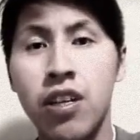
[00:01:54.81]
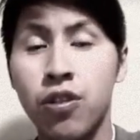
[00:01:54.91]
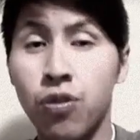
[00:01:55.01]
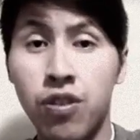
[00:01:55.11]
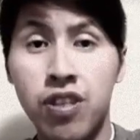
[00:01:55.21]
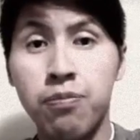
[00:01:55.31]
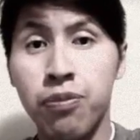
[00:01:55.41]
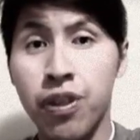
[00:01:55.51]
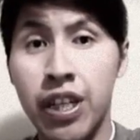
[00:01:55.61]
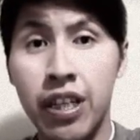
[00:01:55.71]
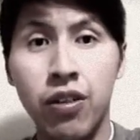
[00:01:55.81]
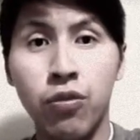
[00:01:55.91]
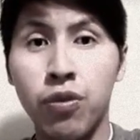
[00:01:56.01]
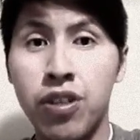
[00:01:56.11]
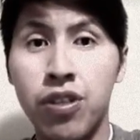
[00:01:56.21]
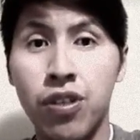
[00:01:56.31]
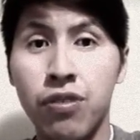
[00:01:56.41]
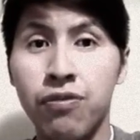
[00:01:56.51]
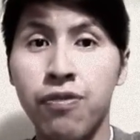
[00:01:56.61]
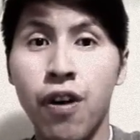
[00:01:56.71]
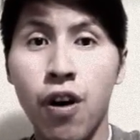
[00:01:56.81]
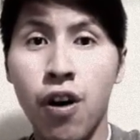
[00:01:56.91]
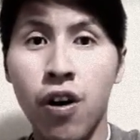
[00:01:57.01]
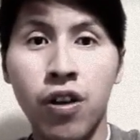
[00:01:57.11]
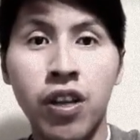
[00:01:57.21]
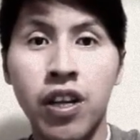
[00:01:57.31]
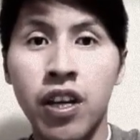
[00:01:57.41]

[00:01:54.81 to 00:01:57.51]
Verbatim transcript: during spring, winter, fall,